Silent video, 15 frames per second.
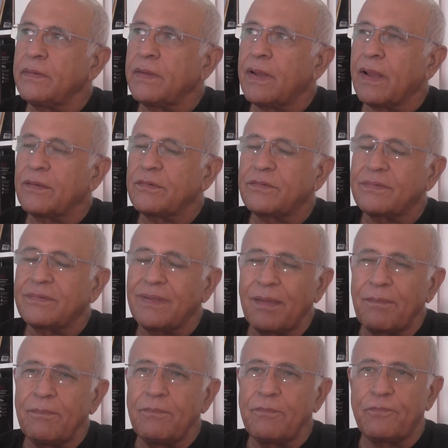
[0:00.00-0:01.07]
There are
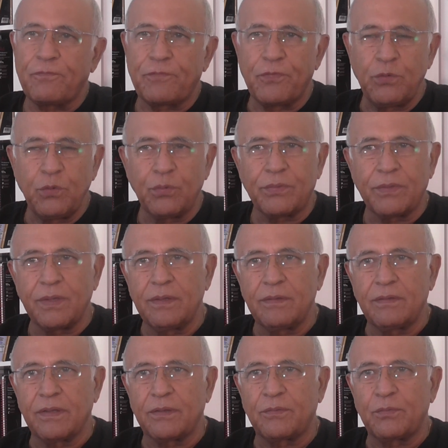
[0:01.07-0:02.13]
some few
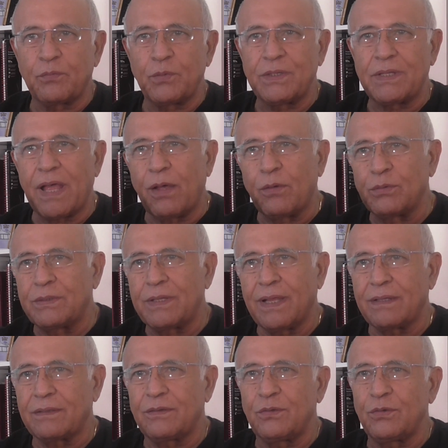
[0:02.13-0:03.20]
things that without
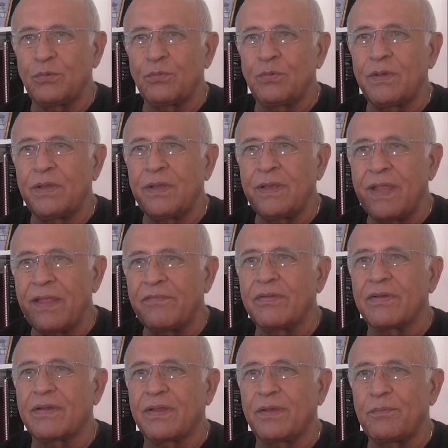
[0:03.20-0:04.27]
that you
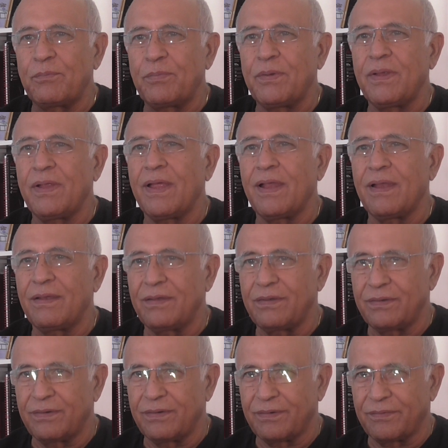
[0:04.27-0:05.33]
never can be a
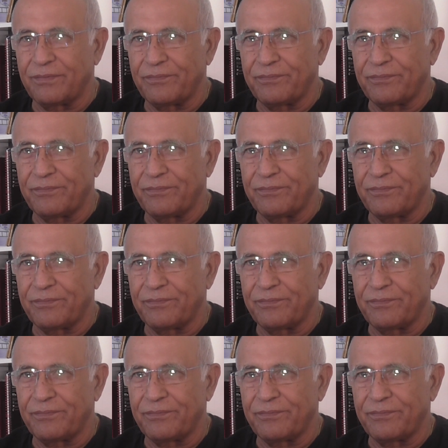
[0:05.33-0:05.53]
leader.